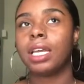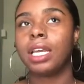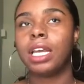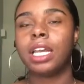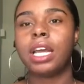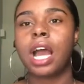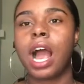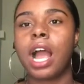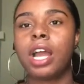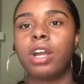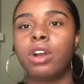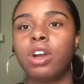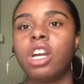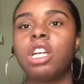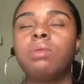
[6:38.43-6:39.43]
getting
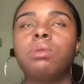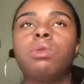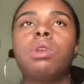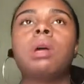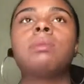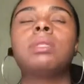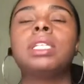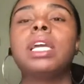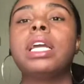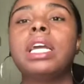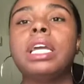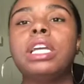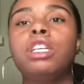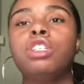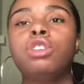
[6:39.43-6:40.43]
higher grades, but what I'm
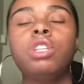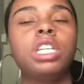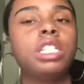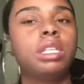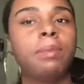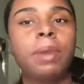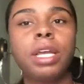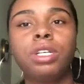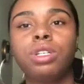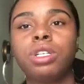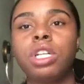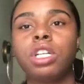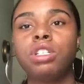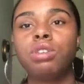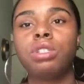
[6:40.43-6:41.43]
saying is you need to make
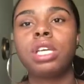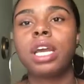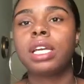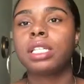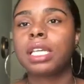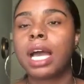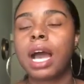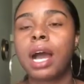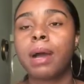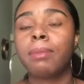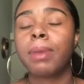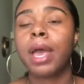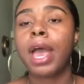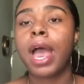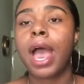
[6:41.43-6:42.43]
sure that you take time
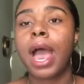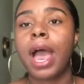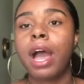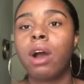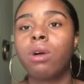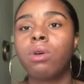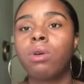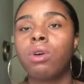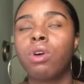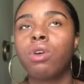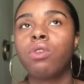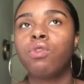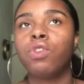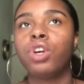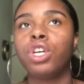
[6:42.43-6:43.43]
out
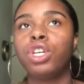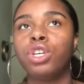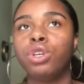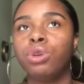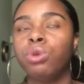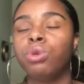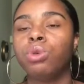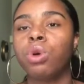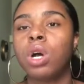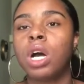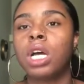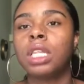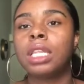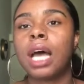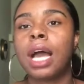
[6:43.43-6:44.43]
for you.
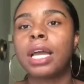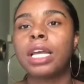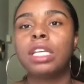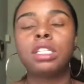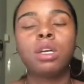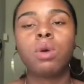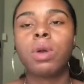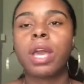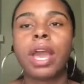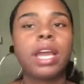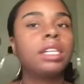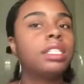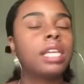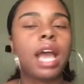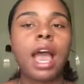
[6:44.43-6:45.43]
Like, it's
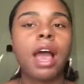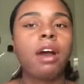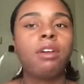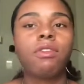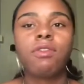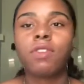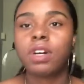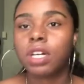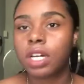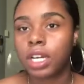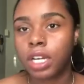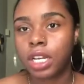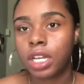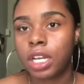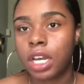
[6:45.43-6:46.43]
okay to have
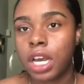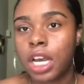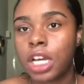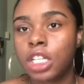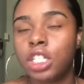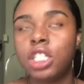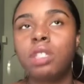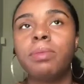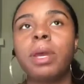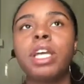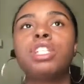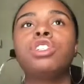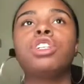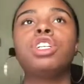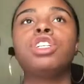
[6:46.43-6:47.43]
fun. Just
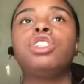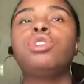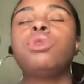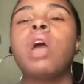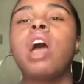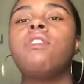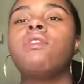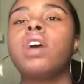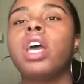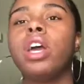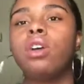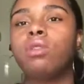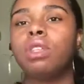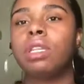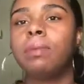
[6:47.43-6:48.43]
make sure that you have a
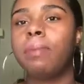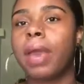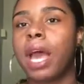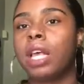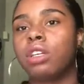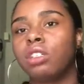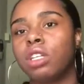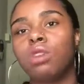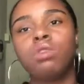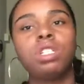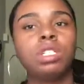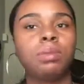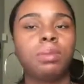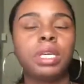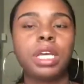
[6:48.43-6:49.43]
healthy balance. Don't
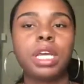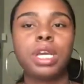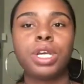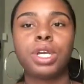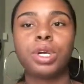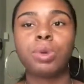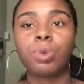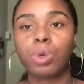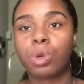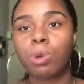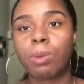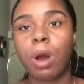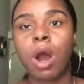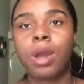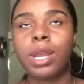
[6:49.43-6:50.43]
just be in your
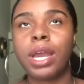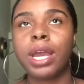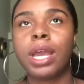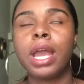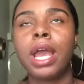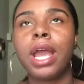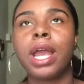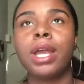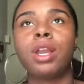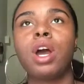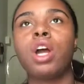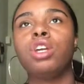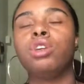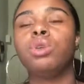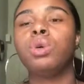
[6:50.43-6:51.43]
room all day and
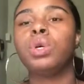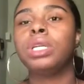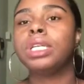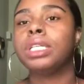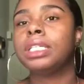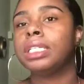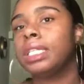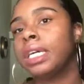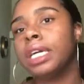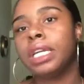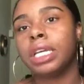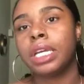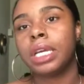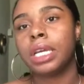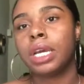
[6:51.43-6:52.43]
all you doing is
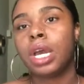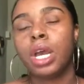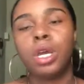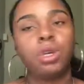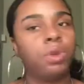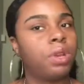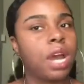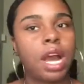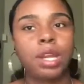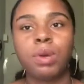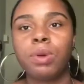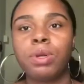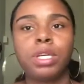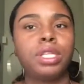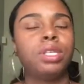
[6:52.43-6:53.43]
studying. You're not
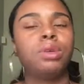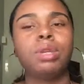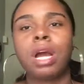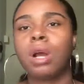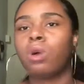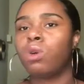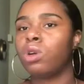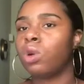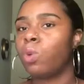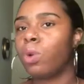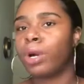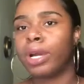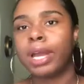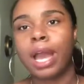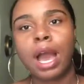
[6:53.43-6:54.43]
doing nothing. You're not going to
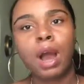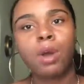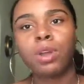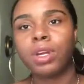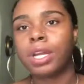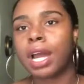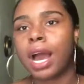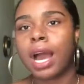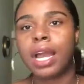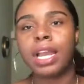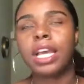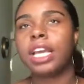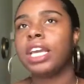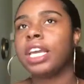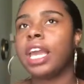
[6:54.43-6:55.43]
work out. You're
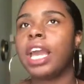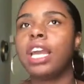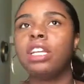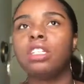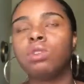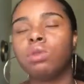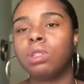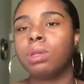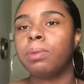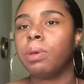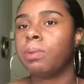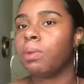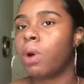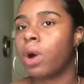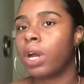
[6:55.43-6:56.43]
not engaging with the
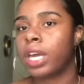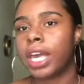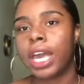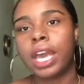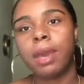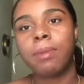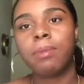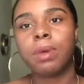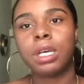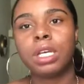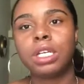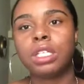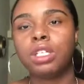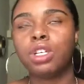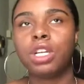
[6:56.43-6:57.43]
people on
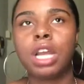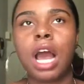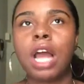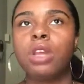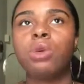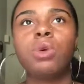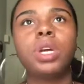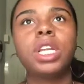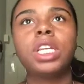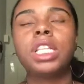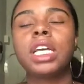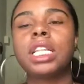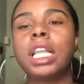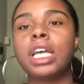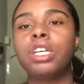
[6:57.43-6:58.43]
campus. You're not doing
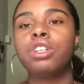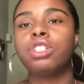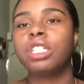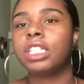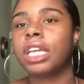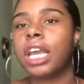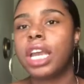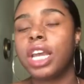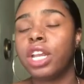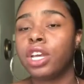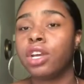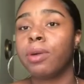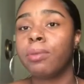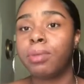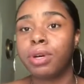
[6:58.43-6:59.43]
anything. Like, you're just
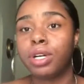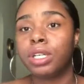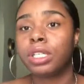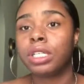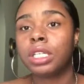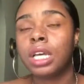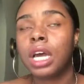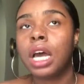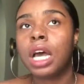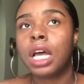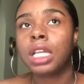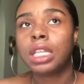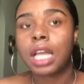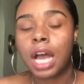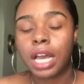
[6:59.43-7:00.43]
heading your books.
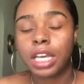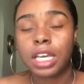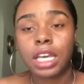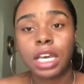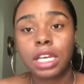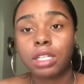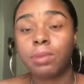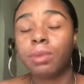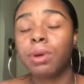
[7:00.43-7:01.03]
Like, yes.